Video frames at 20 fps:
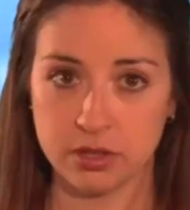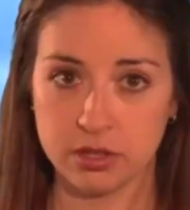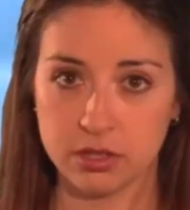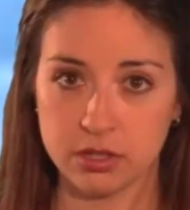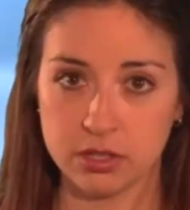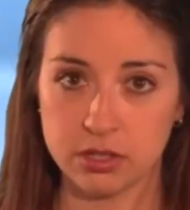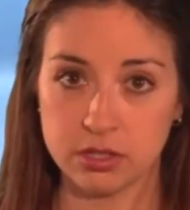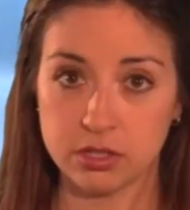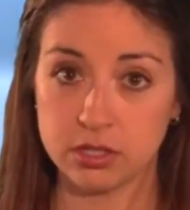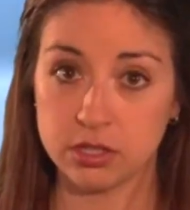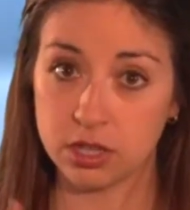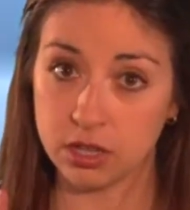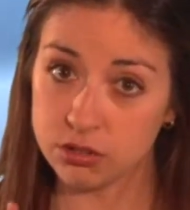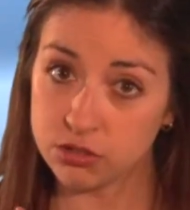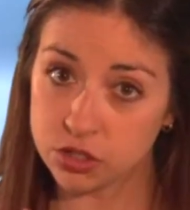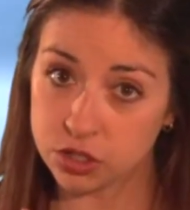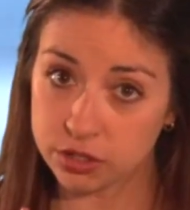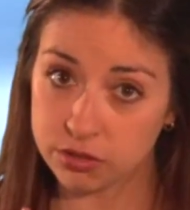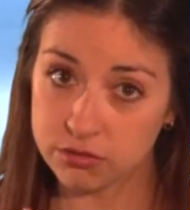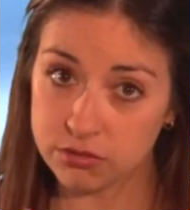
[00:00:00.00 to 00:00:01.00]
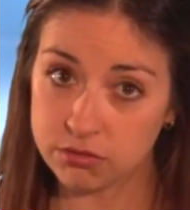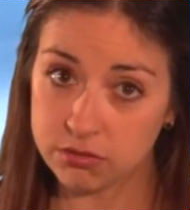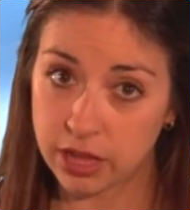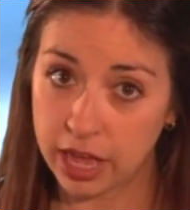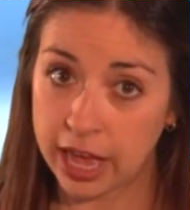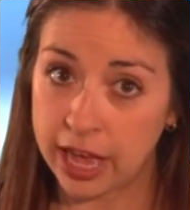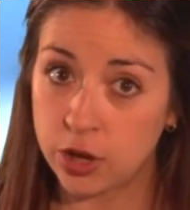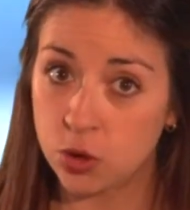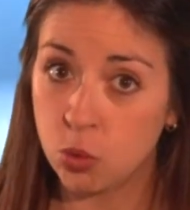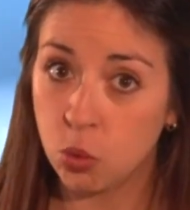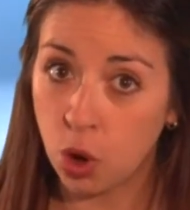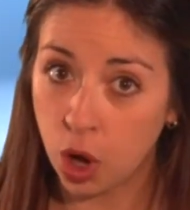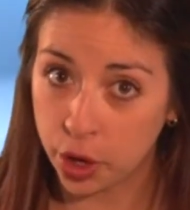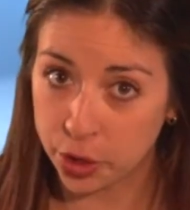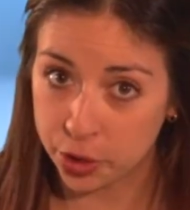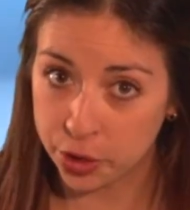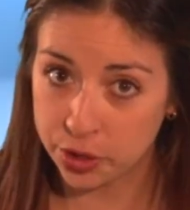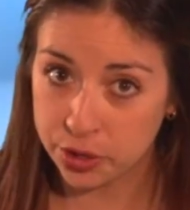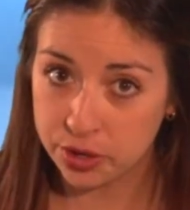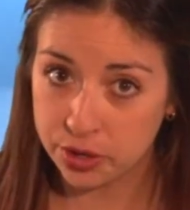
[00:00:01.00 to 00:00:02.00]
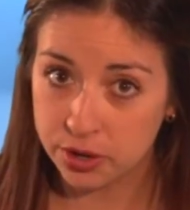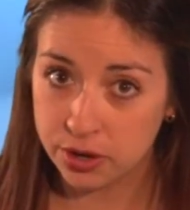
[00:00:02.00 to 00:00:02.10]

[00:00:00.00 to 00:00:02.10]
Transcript: CO2 and water,